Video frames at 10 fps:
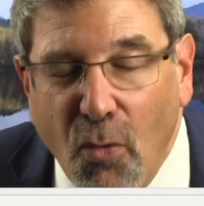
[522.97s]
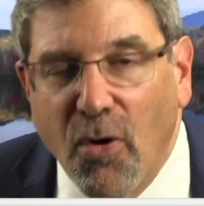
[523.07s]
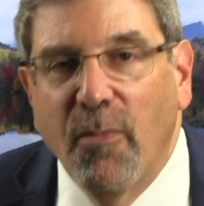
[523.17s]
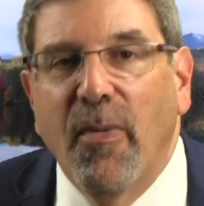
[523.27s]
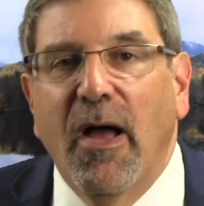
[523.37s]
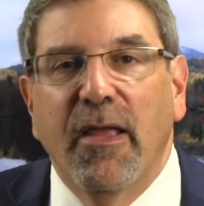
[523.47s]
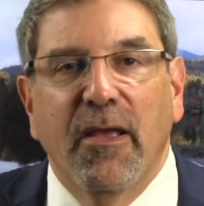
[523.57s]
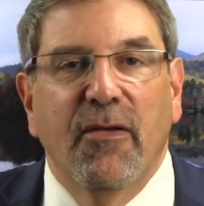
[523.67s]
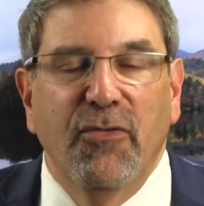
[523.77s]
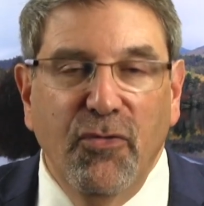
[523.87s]
or at my
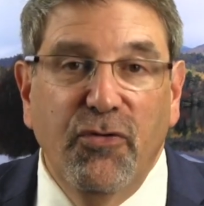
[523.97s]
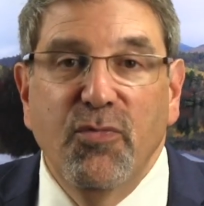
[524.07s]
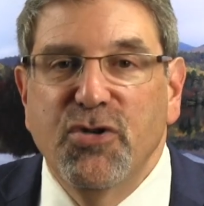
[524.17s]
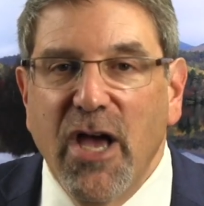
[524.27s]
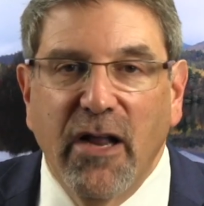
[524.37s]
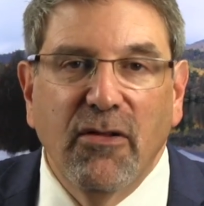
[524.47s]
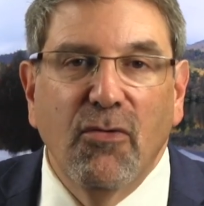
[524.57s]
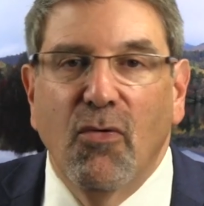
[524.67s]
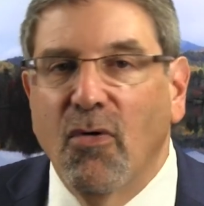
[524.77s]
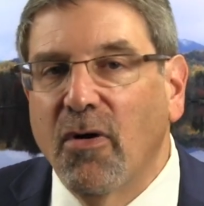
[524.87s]
YouTube
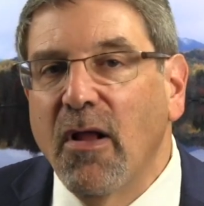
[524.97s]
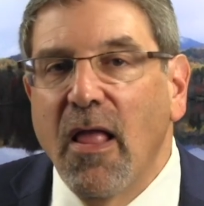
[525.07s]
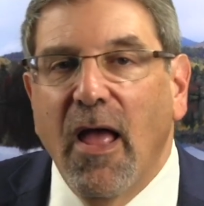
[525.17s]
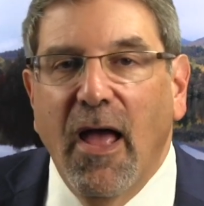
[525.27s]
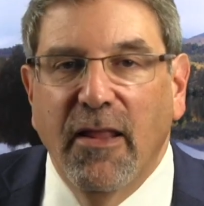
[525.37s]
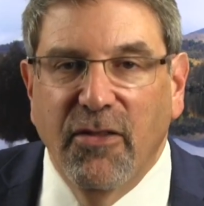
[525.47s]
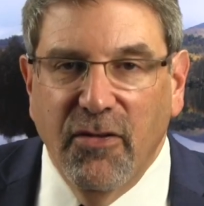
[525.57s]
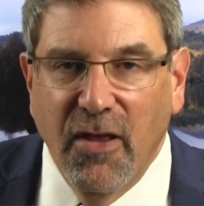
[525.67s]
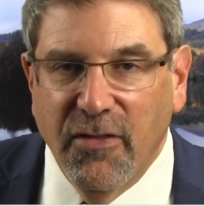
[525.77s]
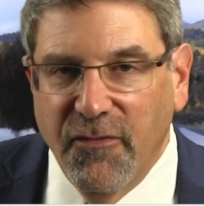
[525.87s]
channel, or at
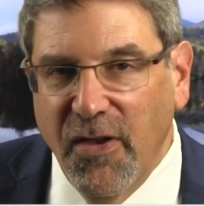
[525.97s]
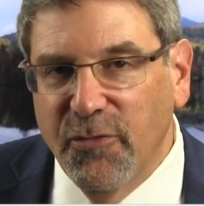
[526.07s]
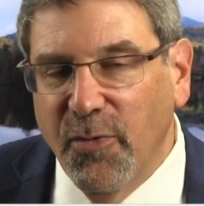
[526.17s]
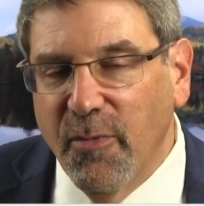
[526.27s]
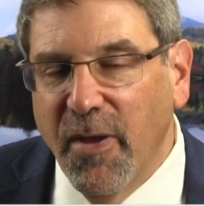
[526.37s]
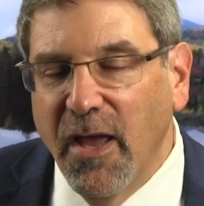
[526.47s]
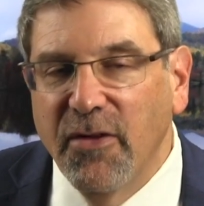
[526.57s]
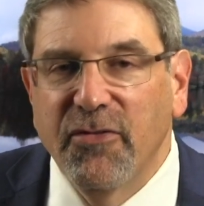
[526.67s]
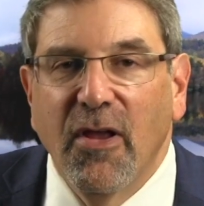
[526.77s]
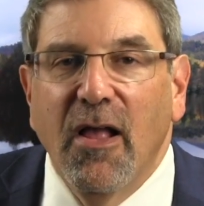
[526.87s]
the Facebook
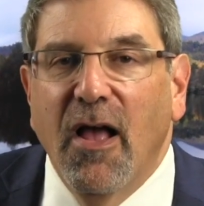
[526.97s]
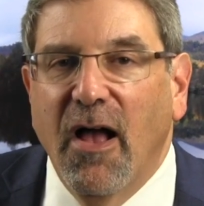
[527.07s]
page.